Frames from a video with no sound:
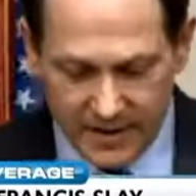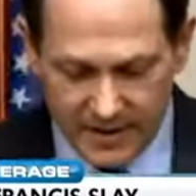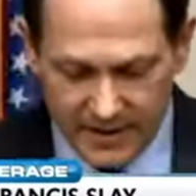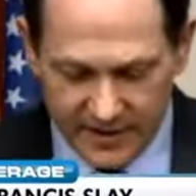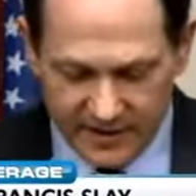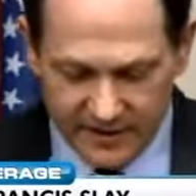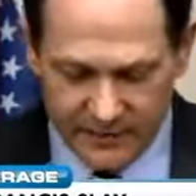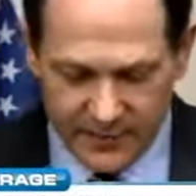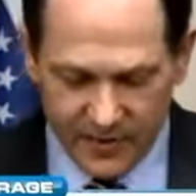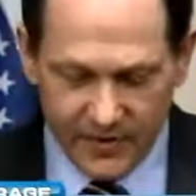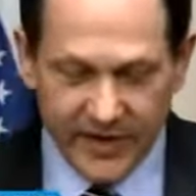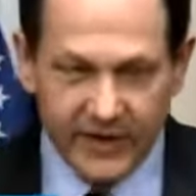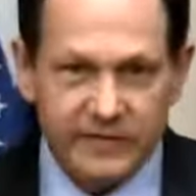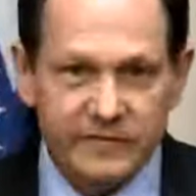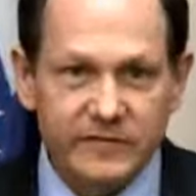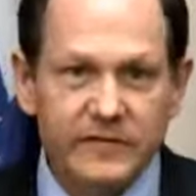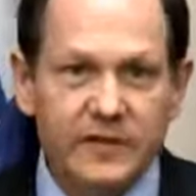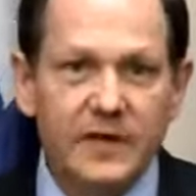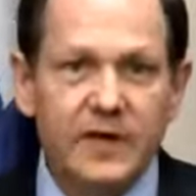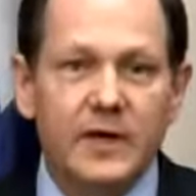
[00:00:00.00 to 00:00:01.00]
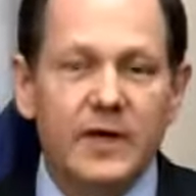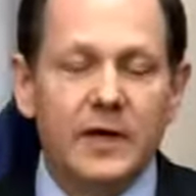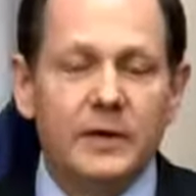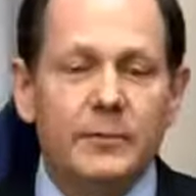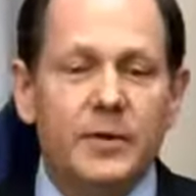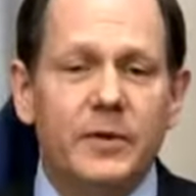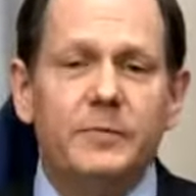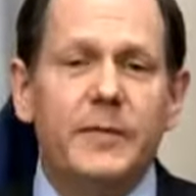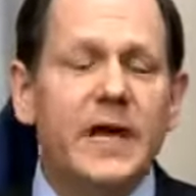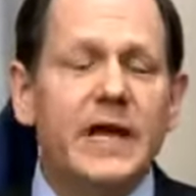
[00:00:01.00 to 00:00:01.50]
experience,
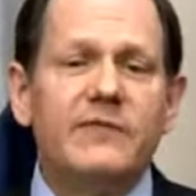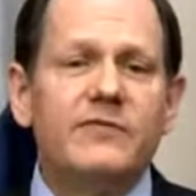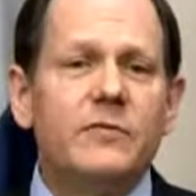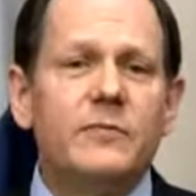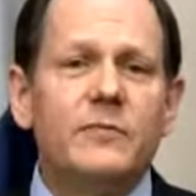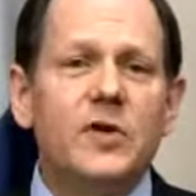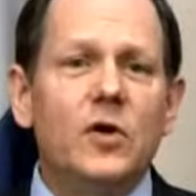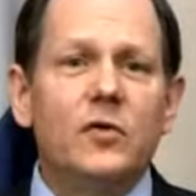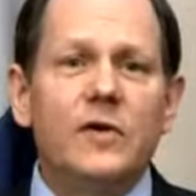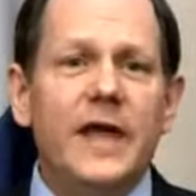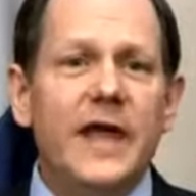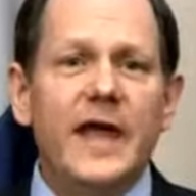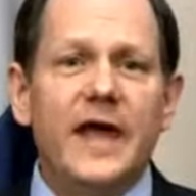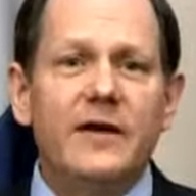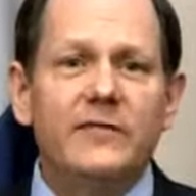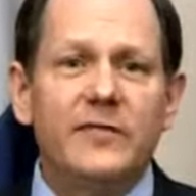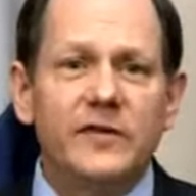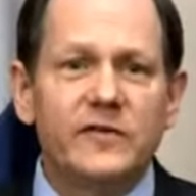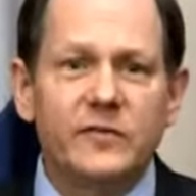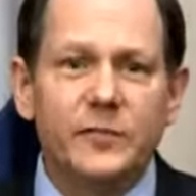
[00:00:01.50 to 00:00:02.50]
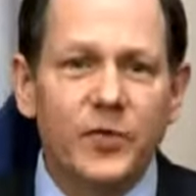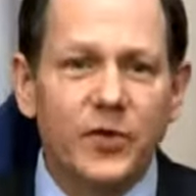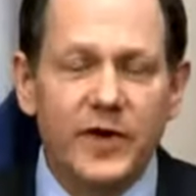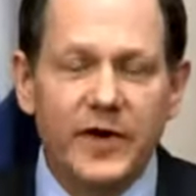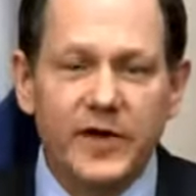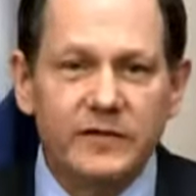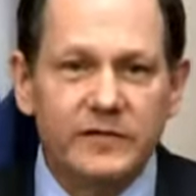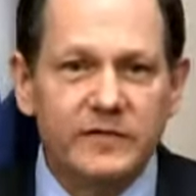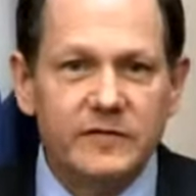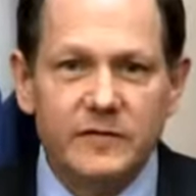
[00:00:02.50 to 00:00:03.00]
but many of them don't have
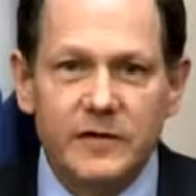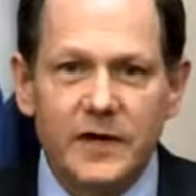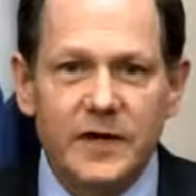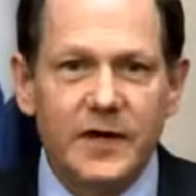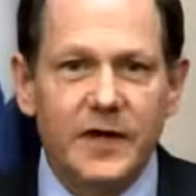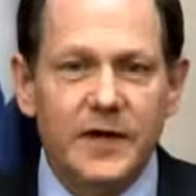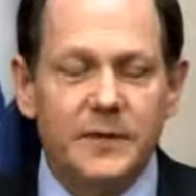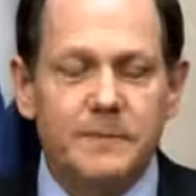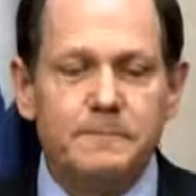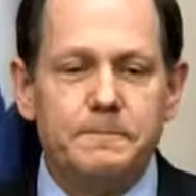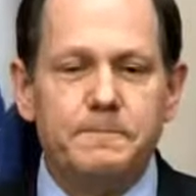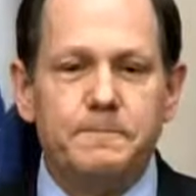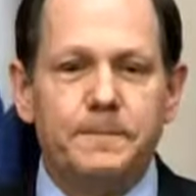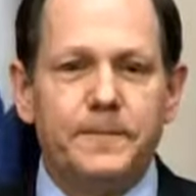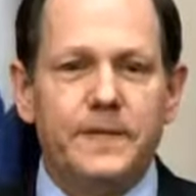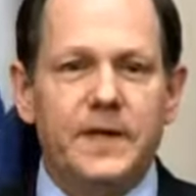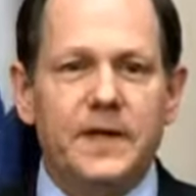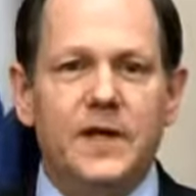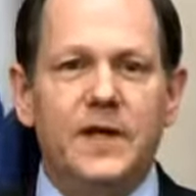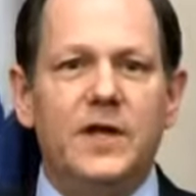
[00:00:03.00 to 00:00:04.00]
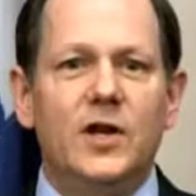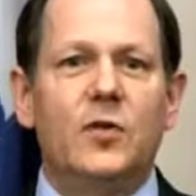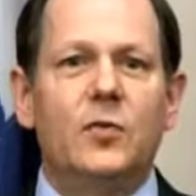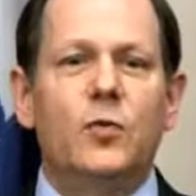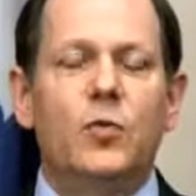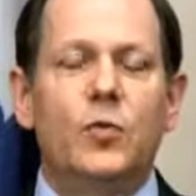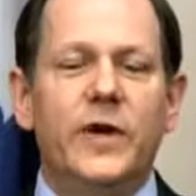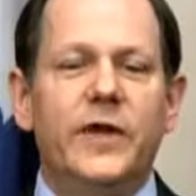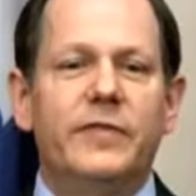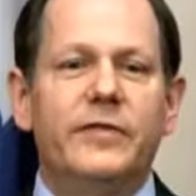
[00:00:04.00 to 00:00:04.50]
experience,
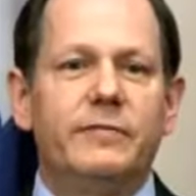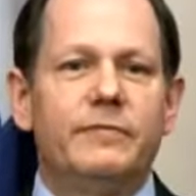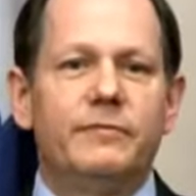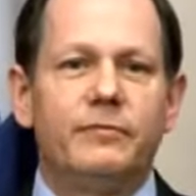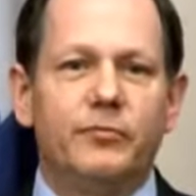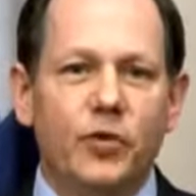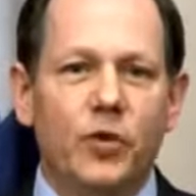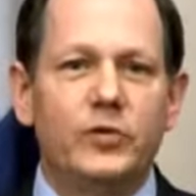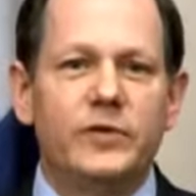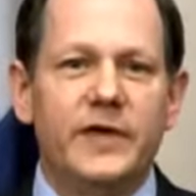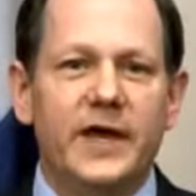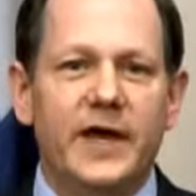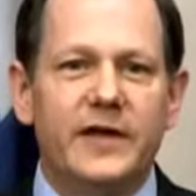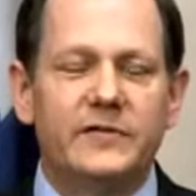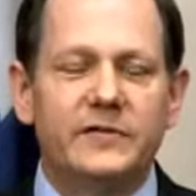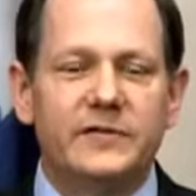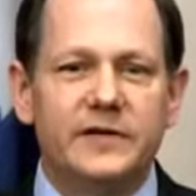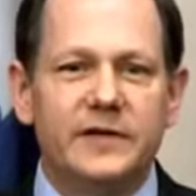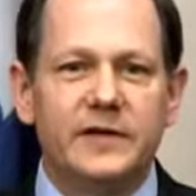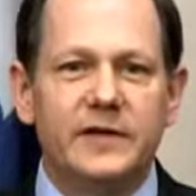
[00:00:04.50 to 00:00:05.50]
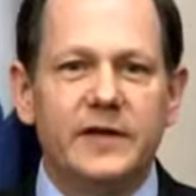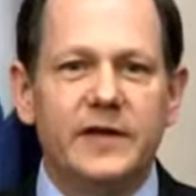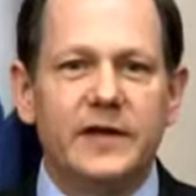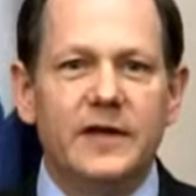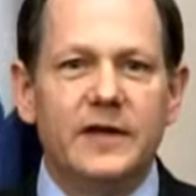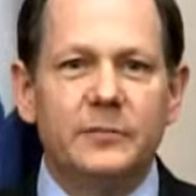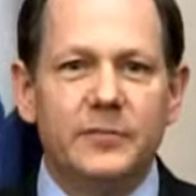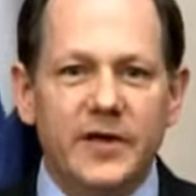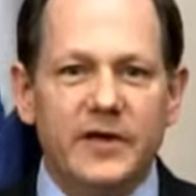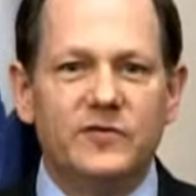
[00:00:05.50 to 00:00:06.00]
with protests and
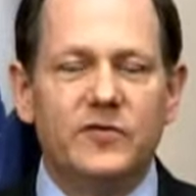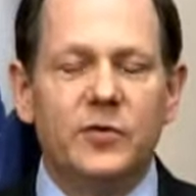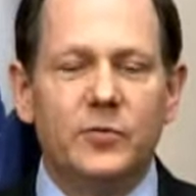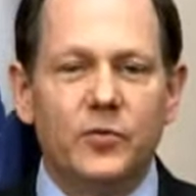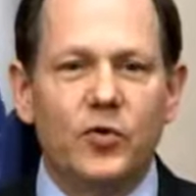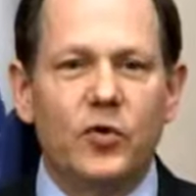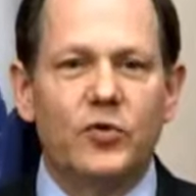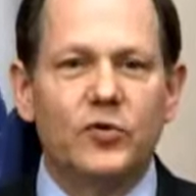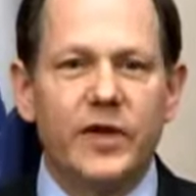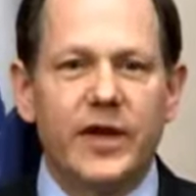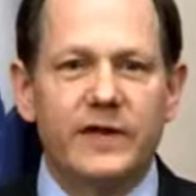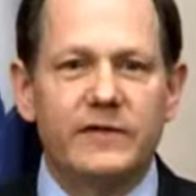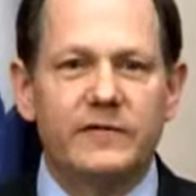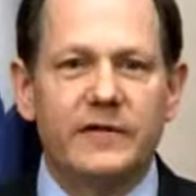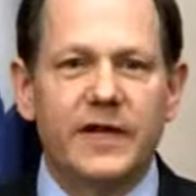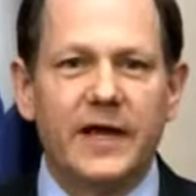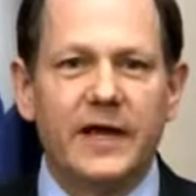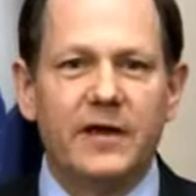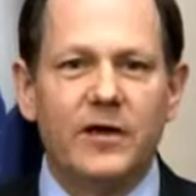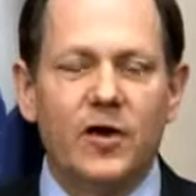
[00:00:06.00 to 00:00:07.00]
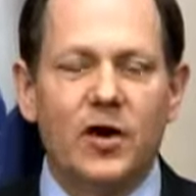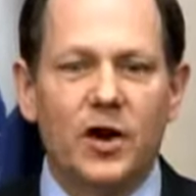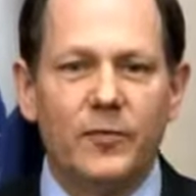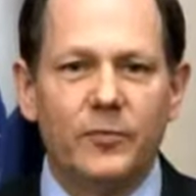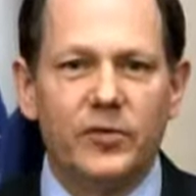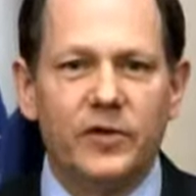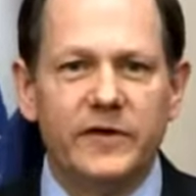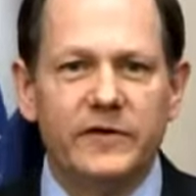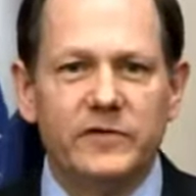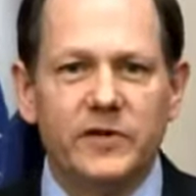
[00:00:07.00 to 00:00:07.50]
peaceful protests like our
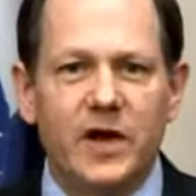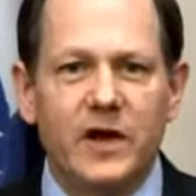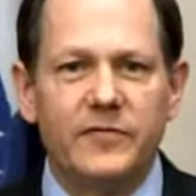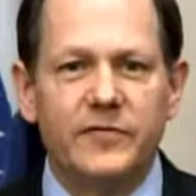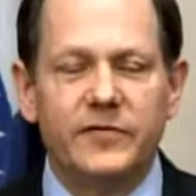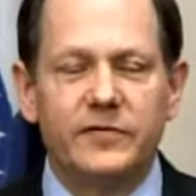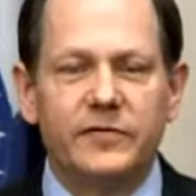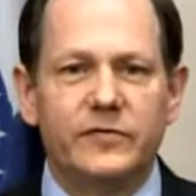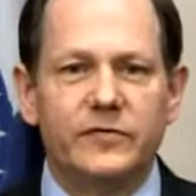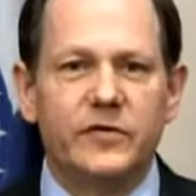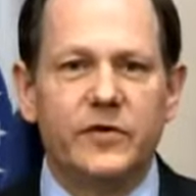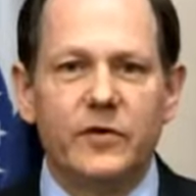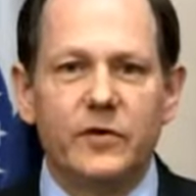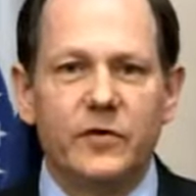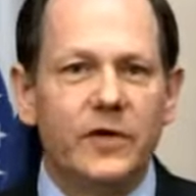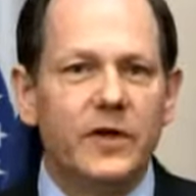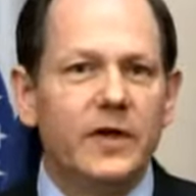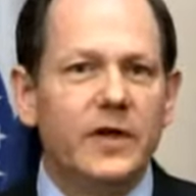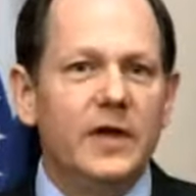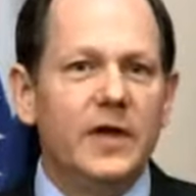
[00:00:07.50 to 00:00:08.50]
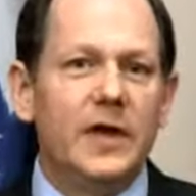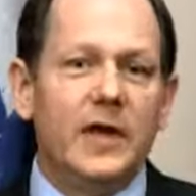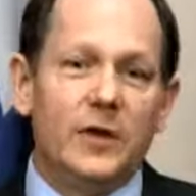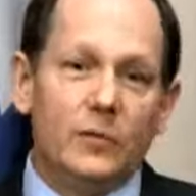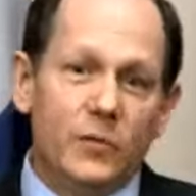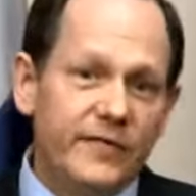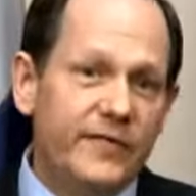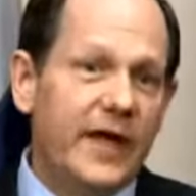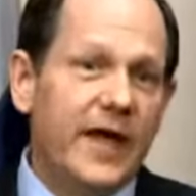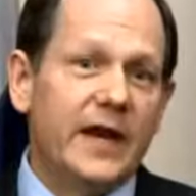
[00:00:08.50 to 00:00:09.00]
police officers do,
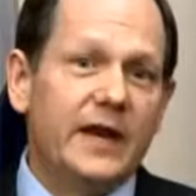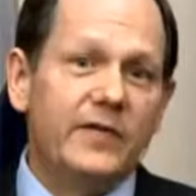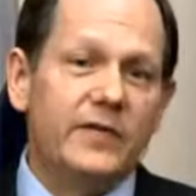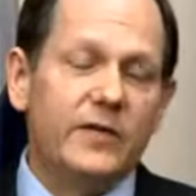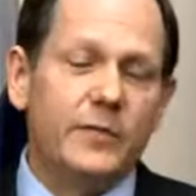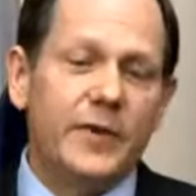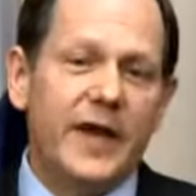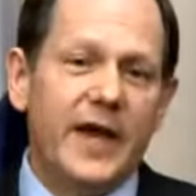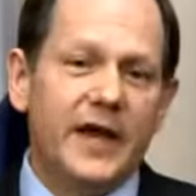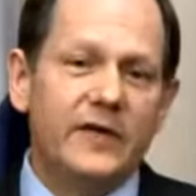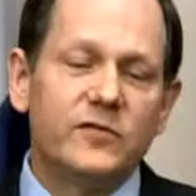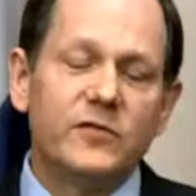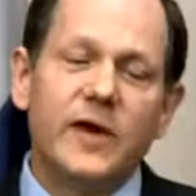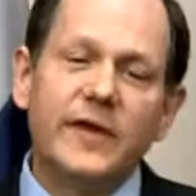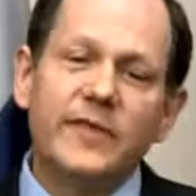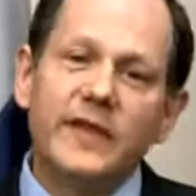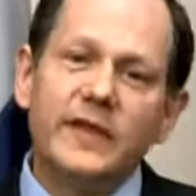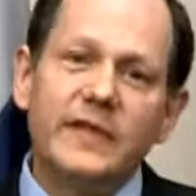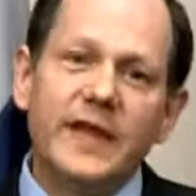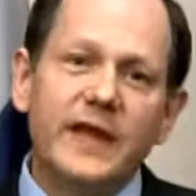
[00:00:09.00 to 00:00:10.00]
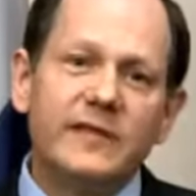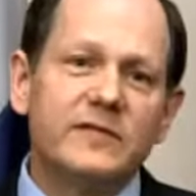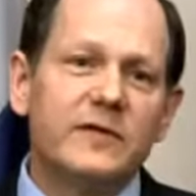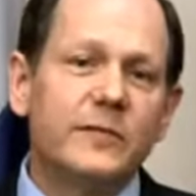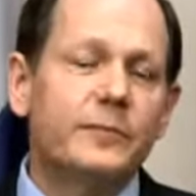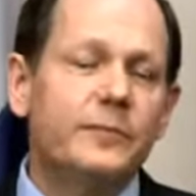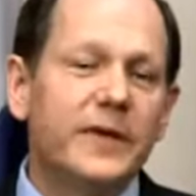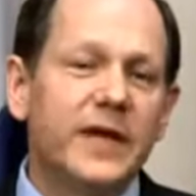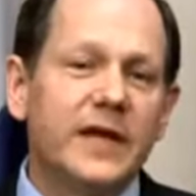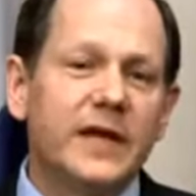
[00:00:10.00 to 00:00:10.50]
and we've had it in the past. So I think that's a
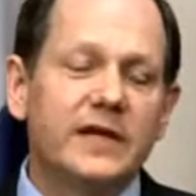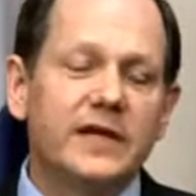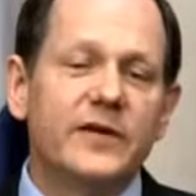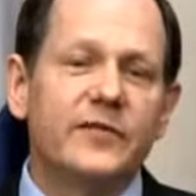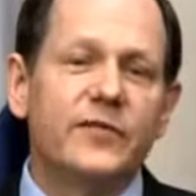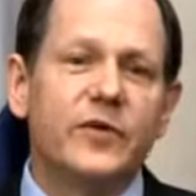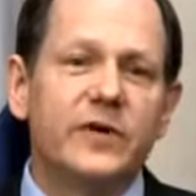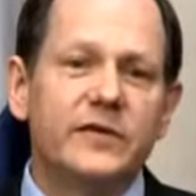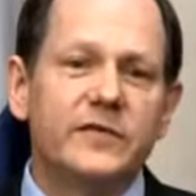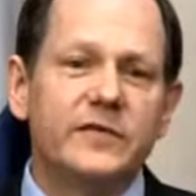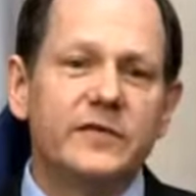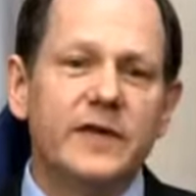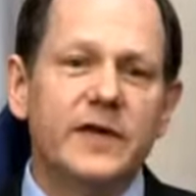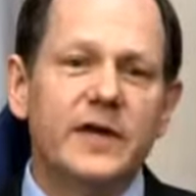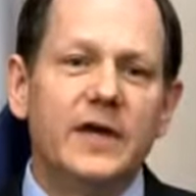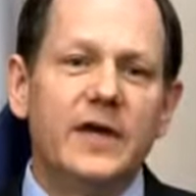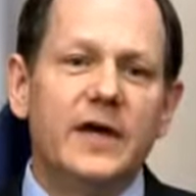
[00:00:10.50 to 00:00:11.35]
big difference.